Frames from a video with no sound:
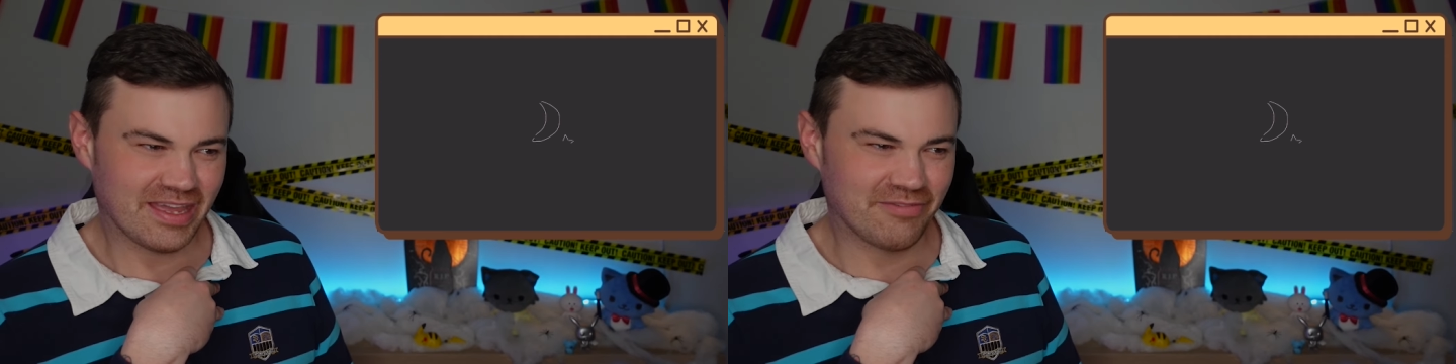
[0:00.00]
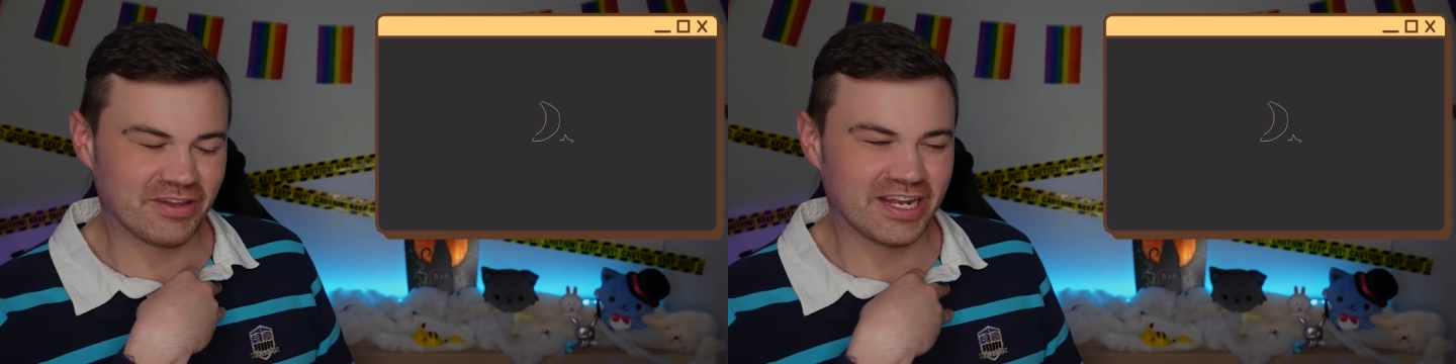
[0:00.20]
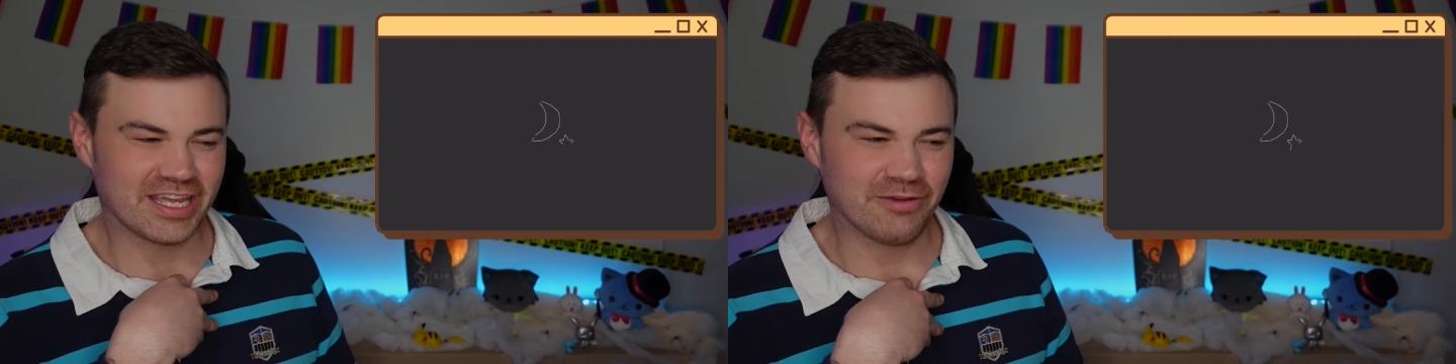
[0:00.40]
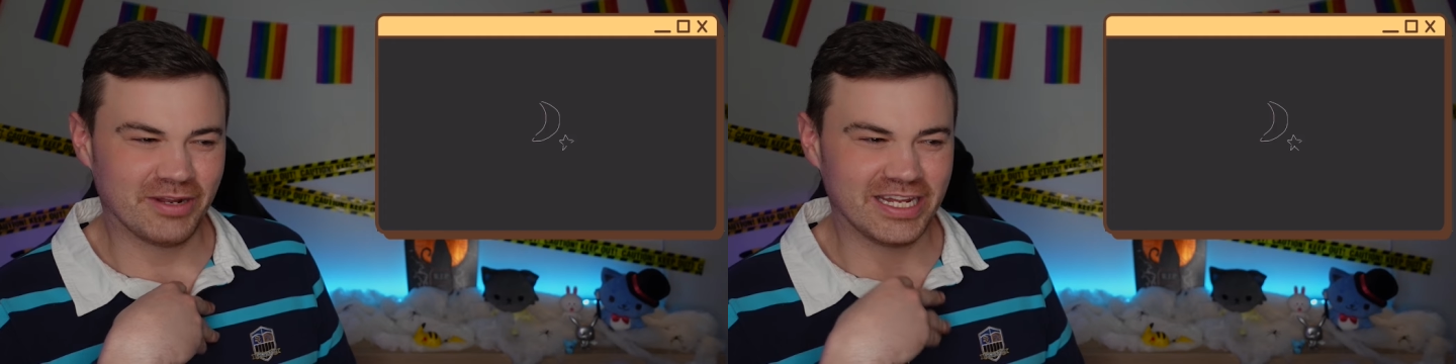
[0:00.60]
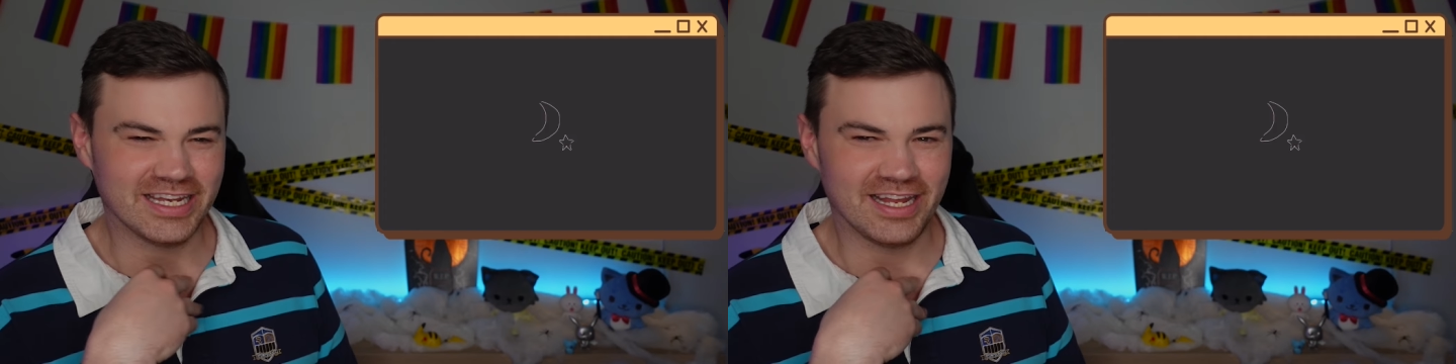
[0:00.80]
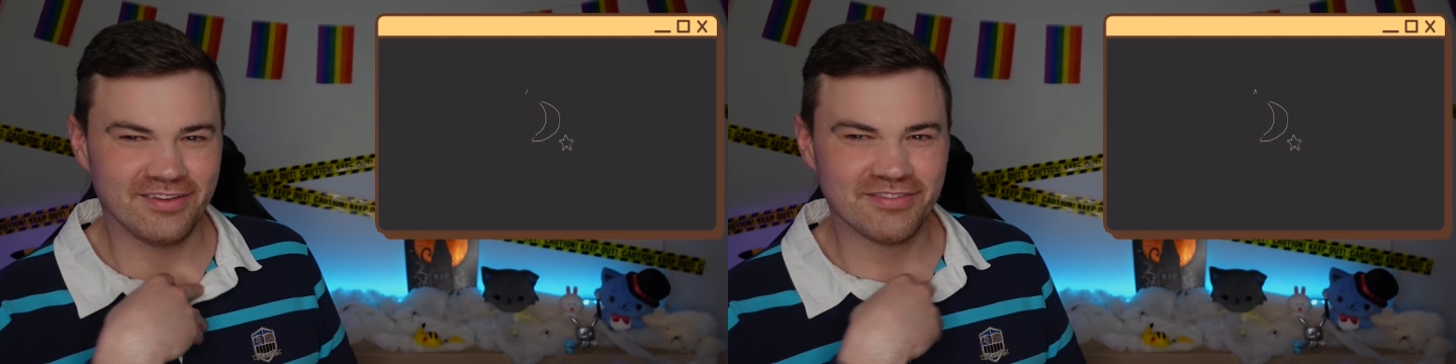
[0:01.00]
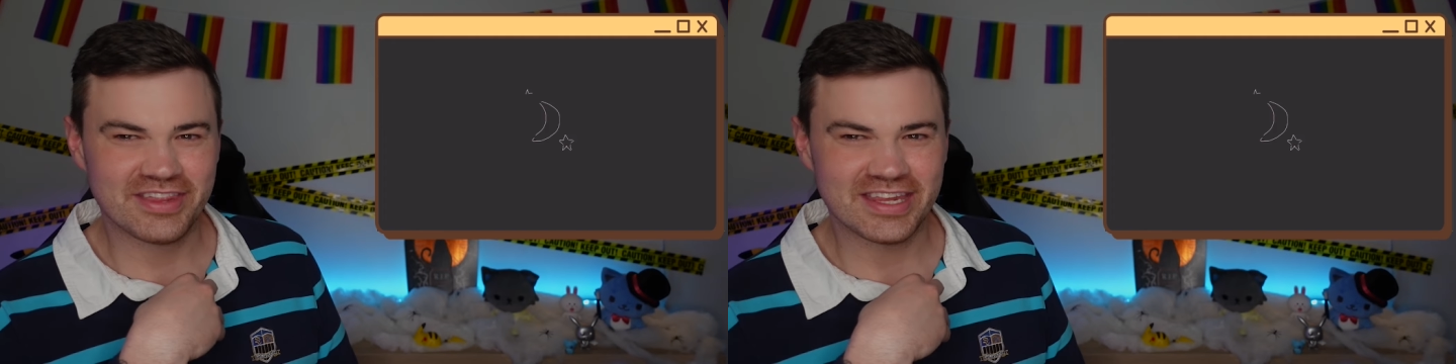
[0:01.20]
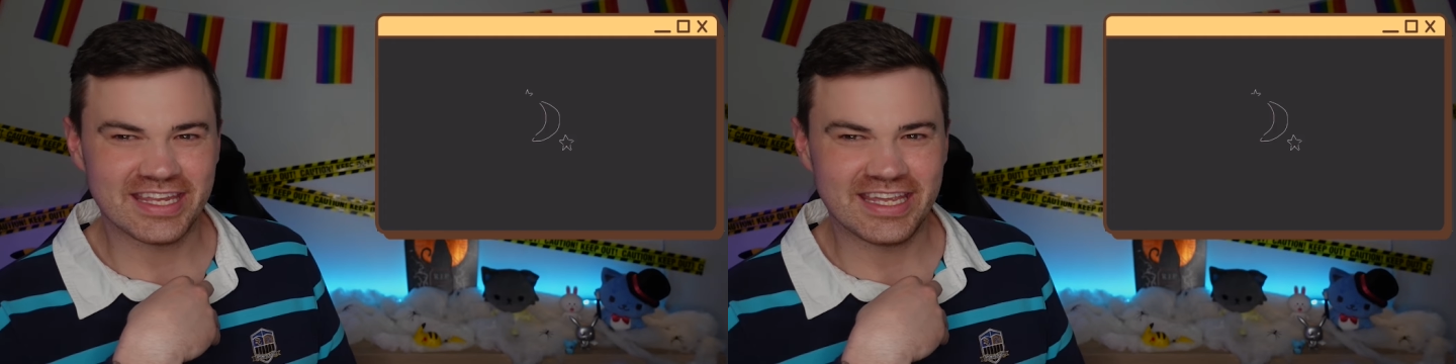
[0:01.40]
I feel like he really
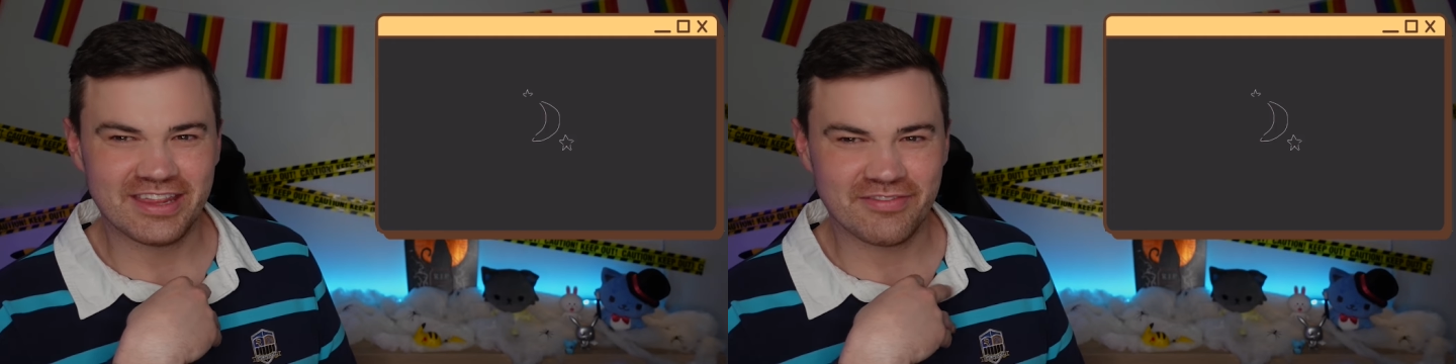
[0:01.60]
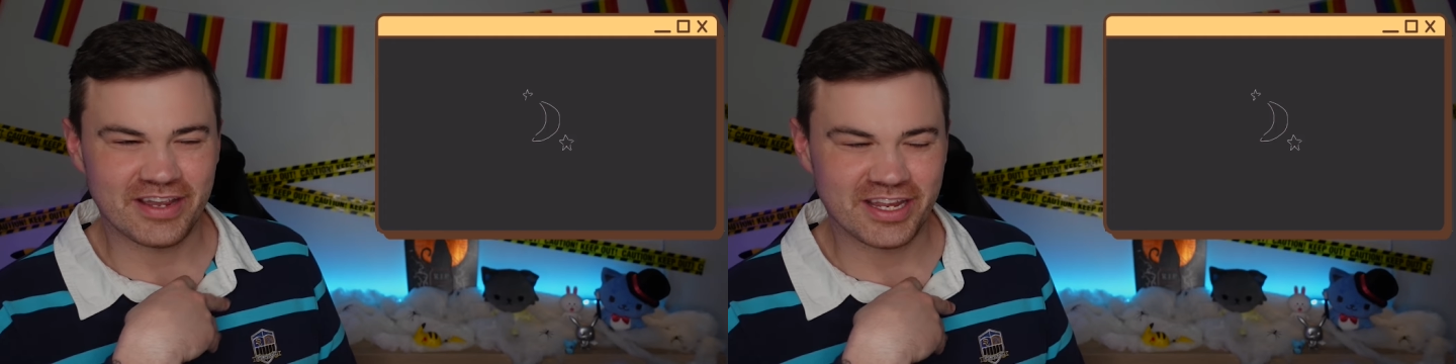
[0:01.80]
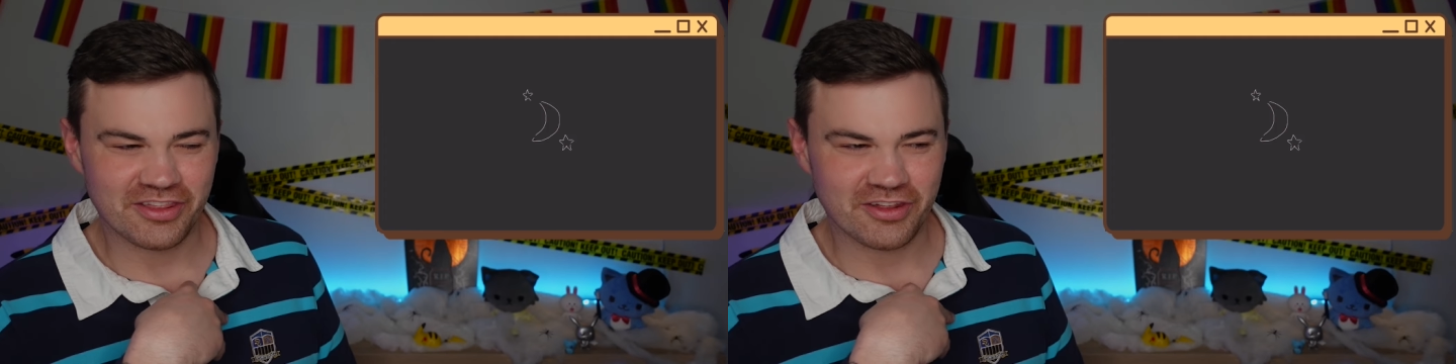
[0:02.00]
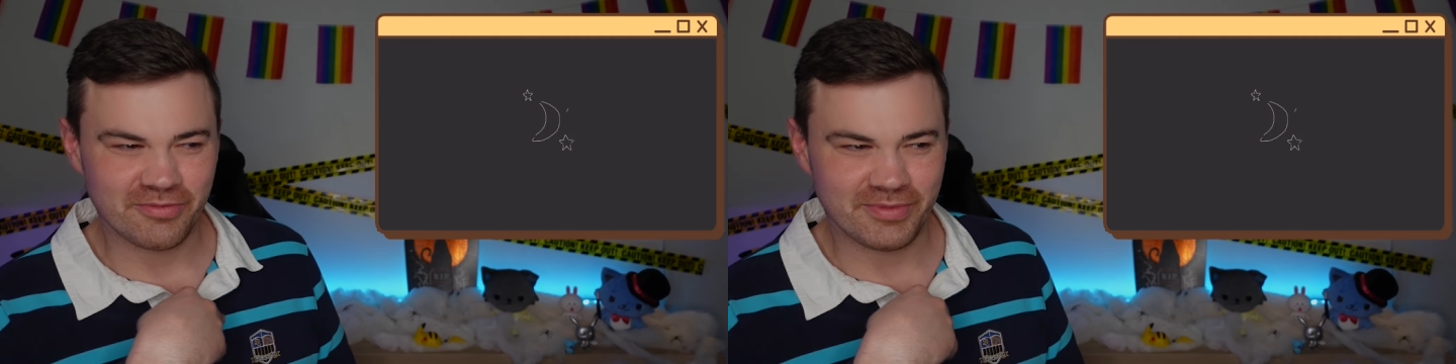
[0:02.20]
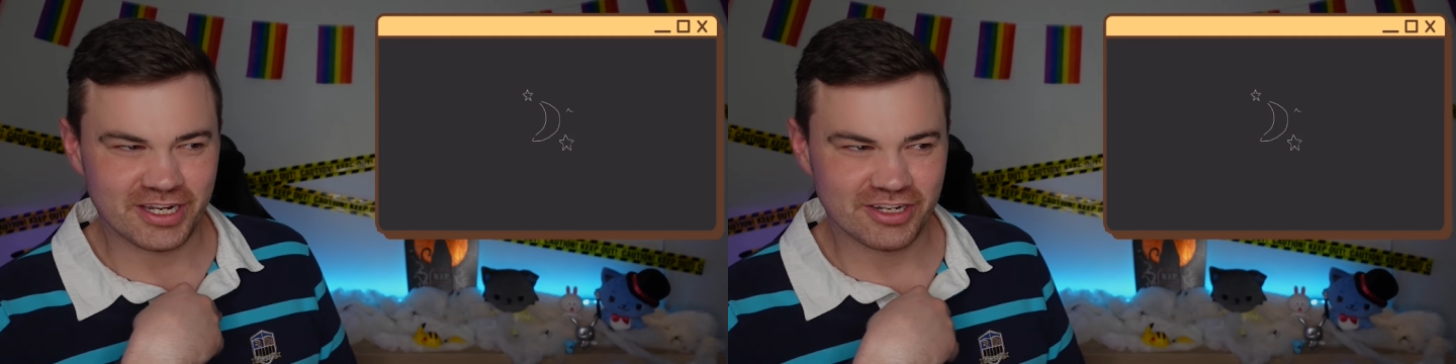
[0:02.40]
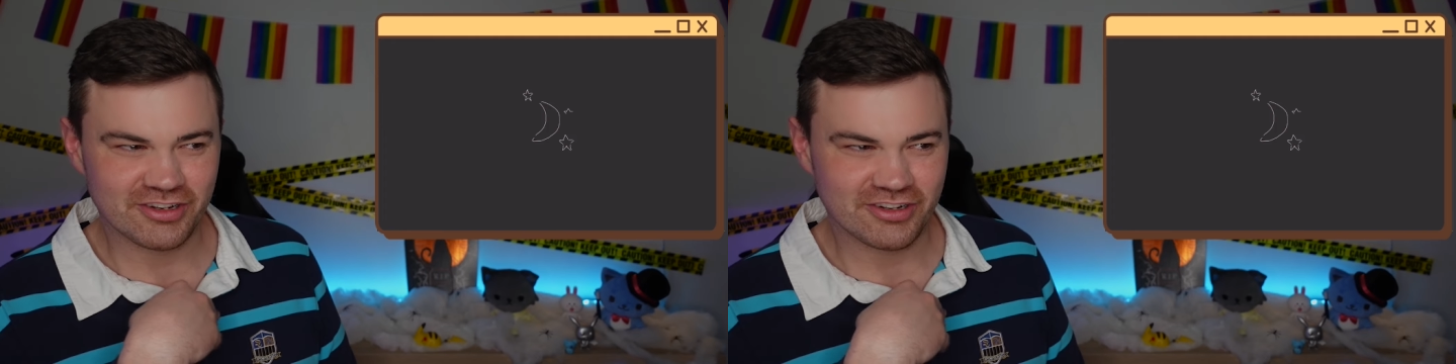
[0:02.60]
loves his fans so much.